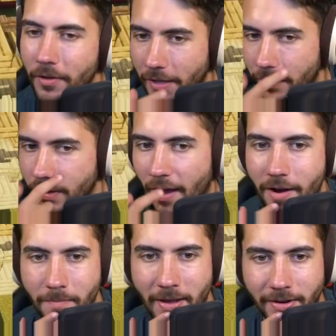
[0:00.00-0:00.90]
like this
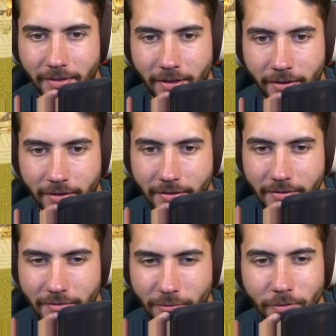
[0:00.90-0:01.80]
Iron Man thing,
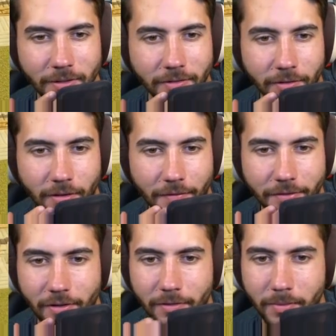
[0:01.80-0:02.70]
ooh, that's a little off center,